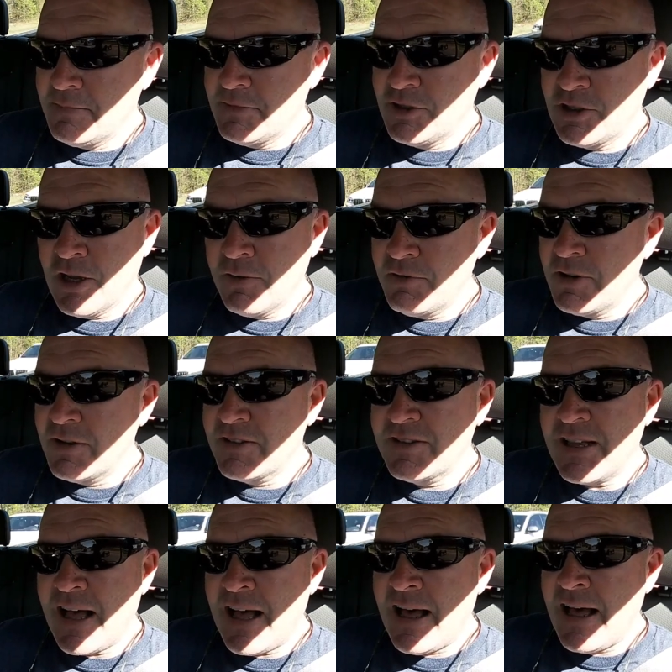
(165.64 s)
shoved to the
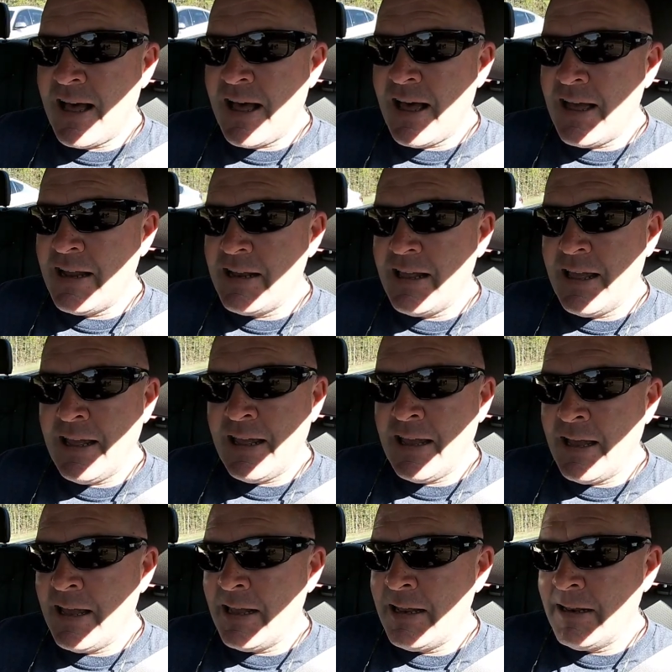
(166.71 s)
side
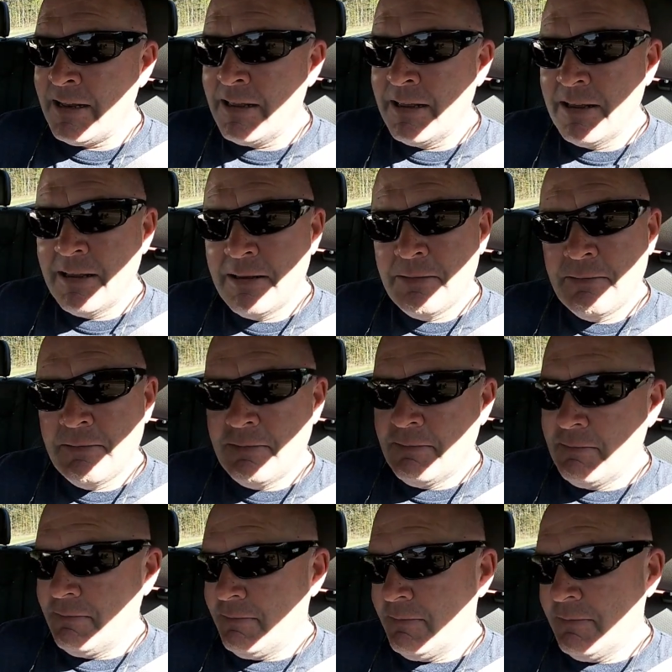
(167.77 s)
and
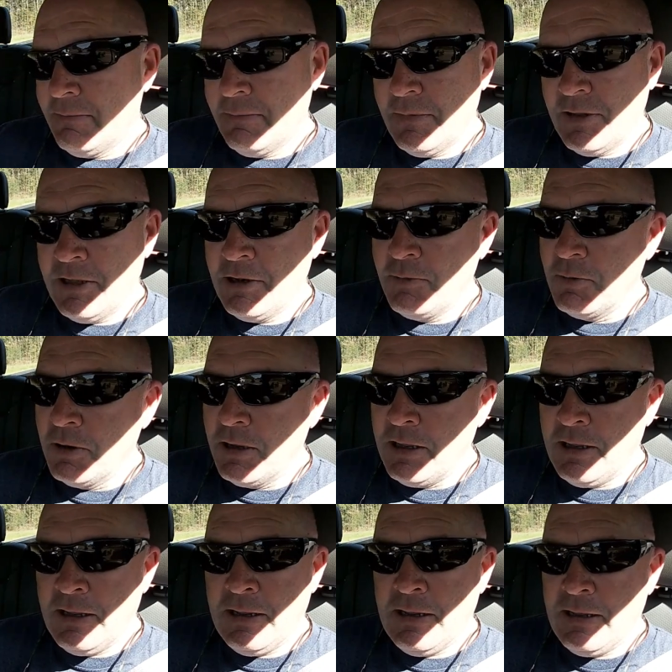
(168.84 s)
didn't
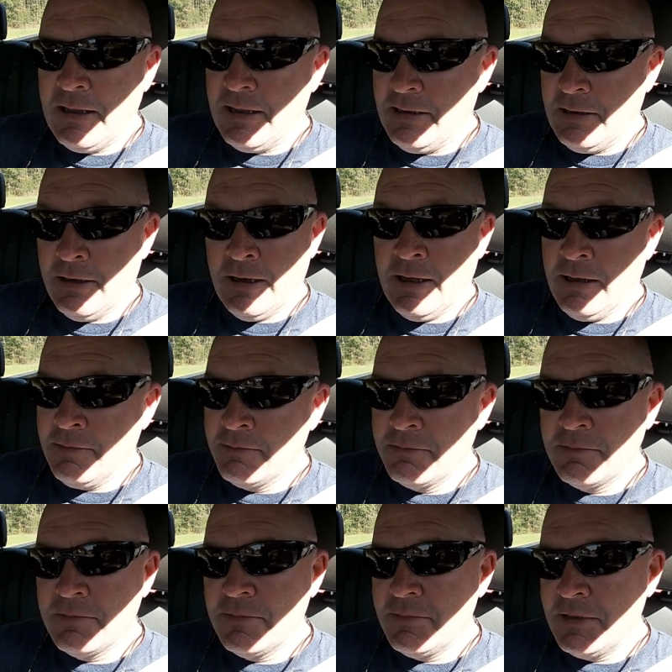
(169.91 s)
really get done
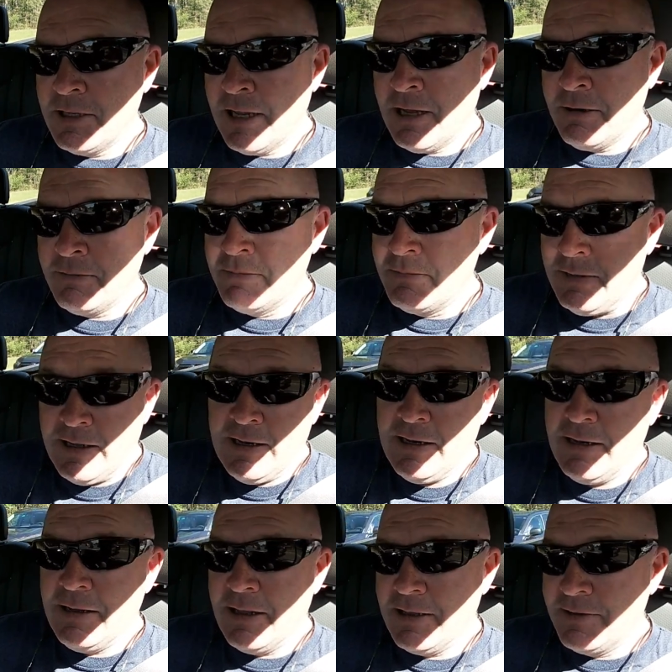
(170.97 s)
you know,
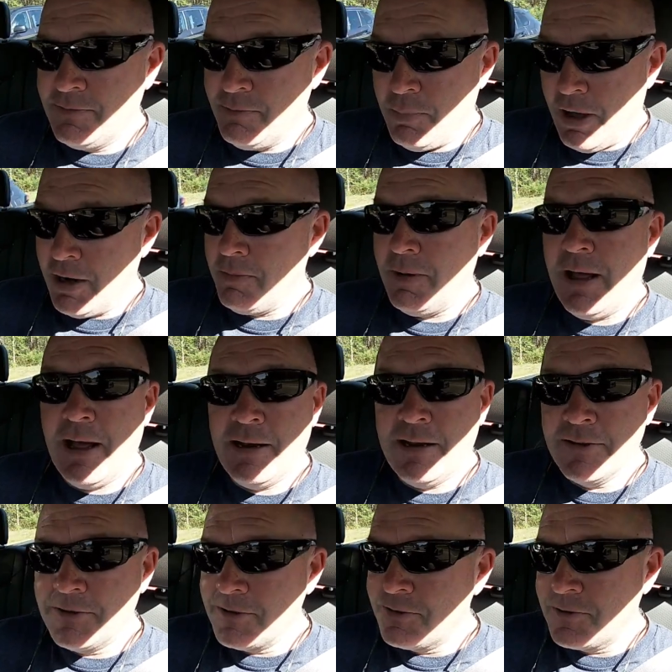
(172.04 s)
and that's bottom line.
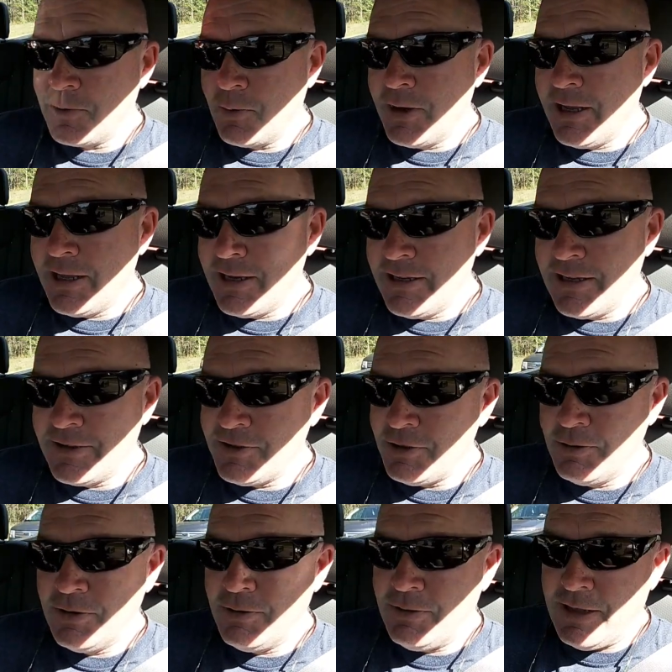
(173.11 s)
That's just the way it is.
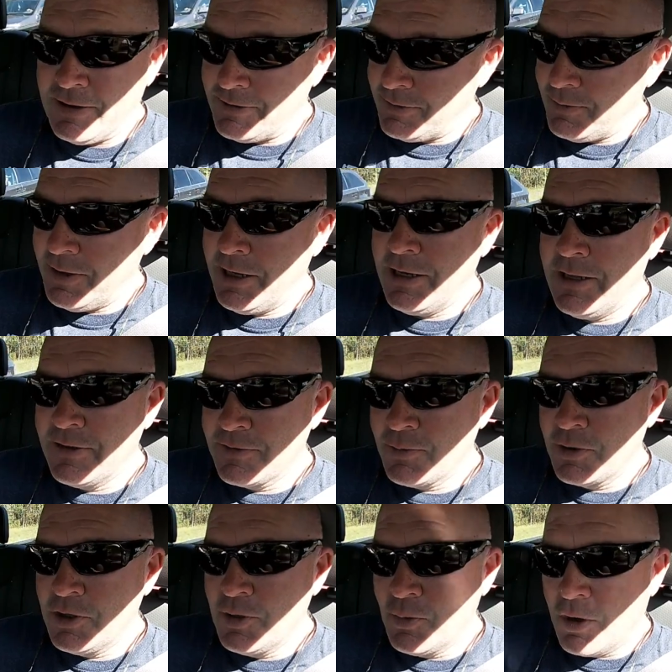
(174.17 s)
You that's the way it is
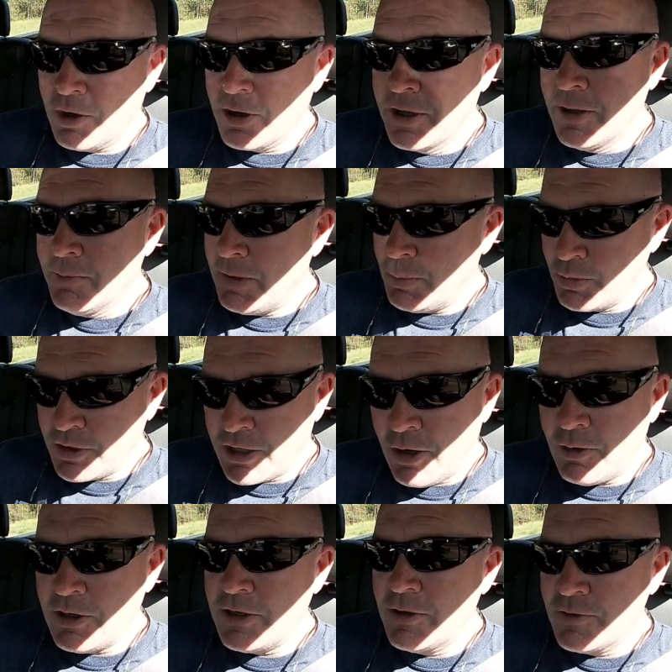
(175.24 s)
where you work. People can
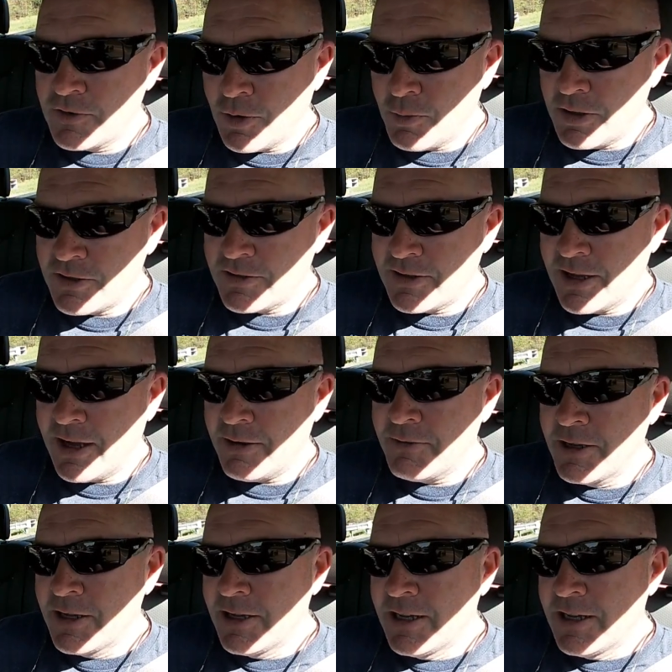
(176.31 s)
only do so much stuff.